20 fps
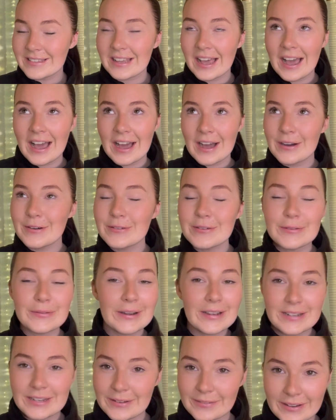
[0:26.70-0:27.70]
how do I
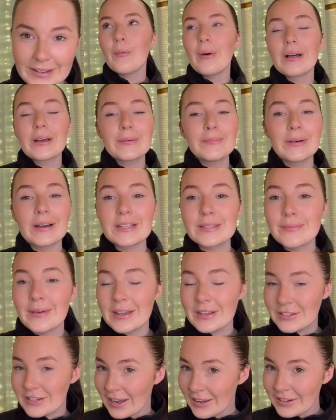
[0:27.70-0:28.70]
do it? Welcome back to my
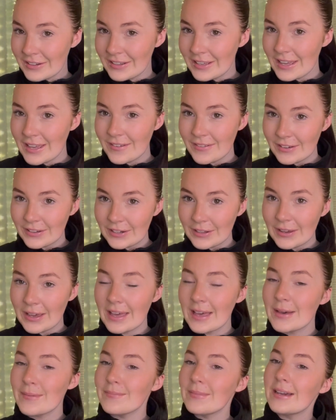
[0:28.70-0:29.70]
channel. If you're new
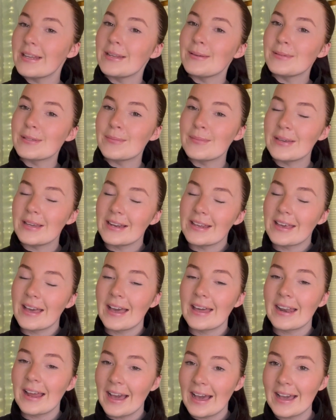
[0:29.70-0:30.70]
here, my name is Amelia
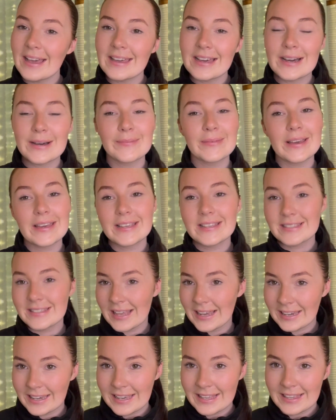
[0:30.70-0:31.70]
and I am a
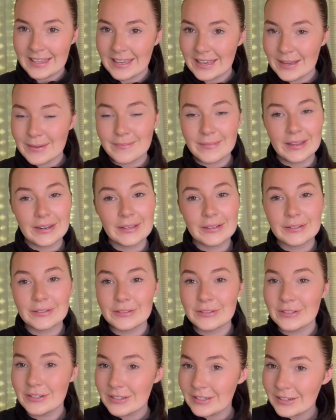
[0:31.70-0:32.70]
second year medical
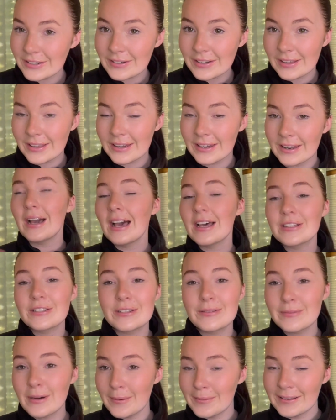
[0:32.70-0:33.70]
student, as you
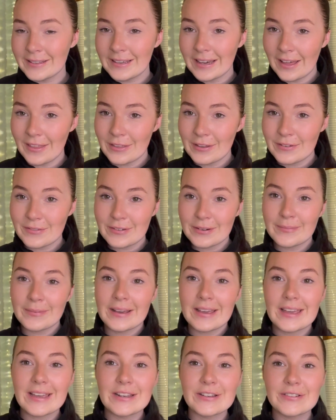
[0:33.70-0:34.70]
probably gathered from my
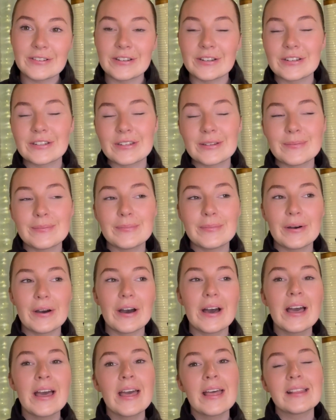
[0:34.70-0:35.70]
introduction. But
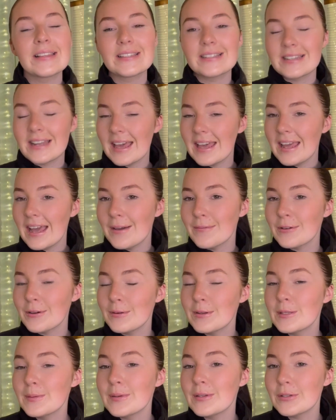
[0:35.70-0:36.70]
today I'm
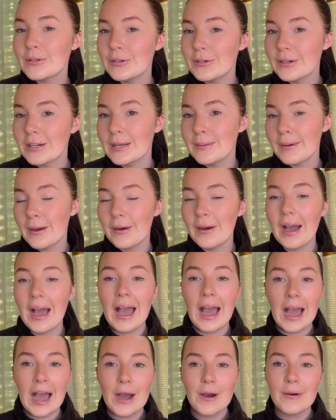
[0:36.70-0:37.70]
going to be talking about
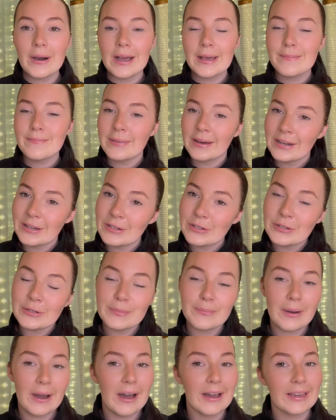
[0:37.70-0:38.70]
how I managed to
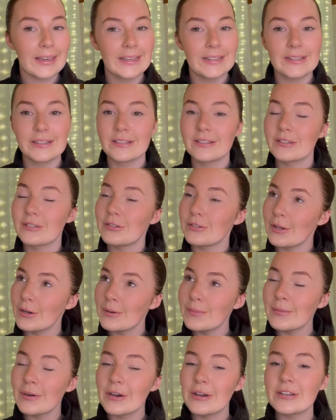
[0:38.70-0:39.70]
pack in so
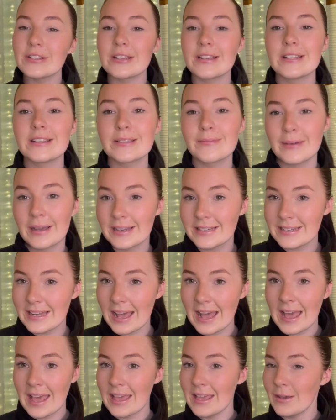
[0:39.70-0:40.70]
much into my
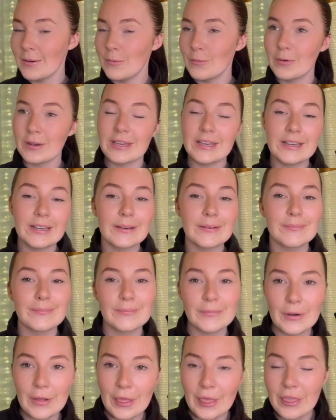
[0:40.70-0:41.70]
day, week,
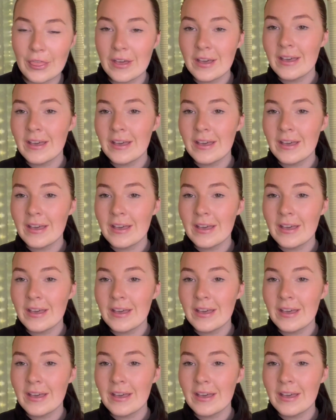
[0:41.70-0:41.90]
month